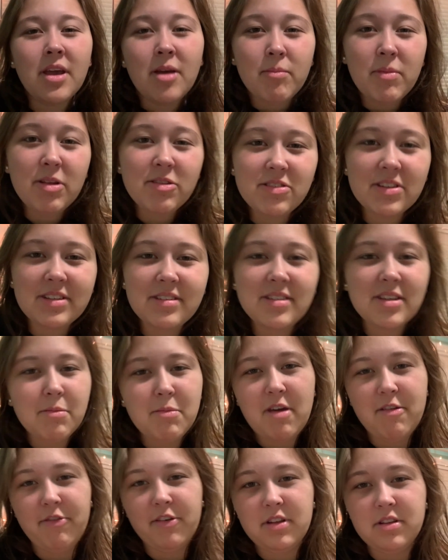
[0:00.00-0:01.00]
it was nice seeing
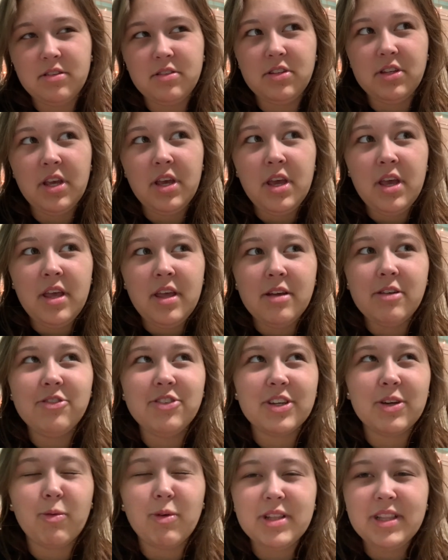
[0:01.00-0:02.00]
my friends. It was
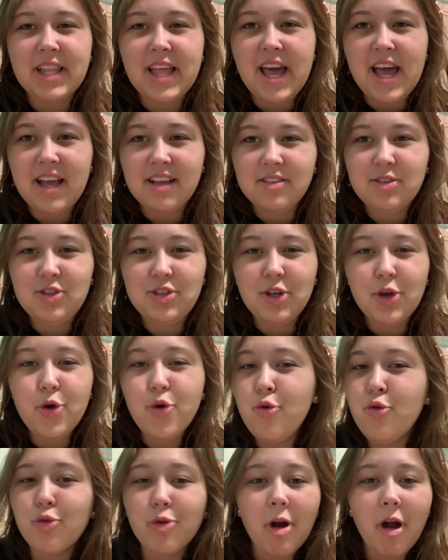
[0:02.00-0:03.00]
like one last
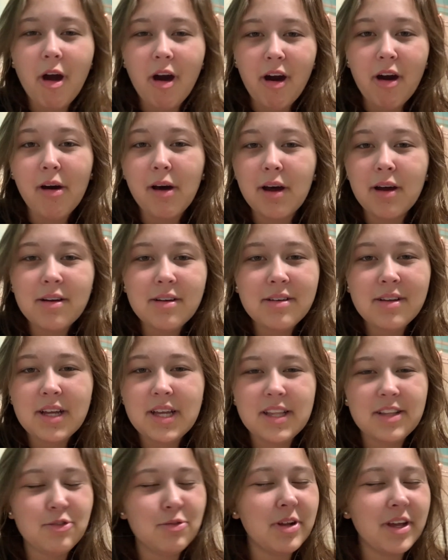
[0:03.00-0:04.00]
hoorah.
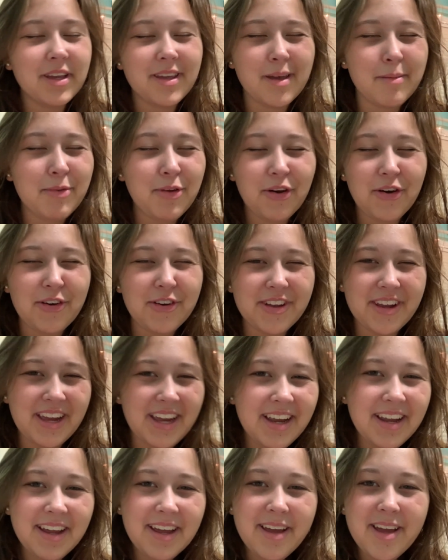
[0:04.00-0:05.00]
That's what I kept calling
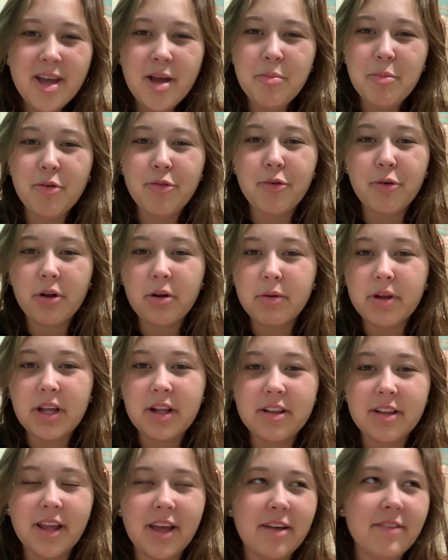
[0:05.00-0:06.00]
it before we
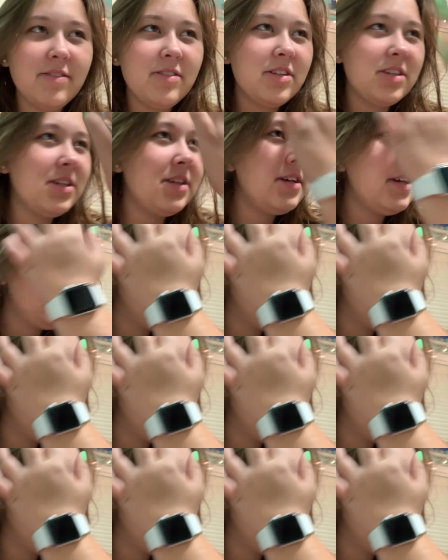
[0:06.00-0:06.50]
all left.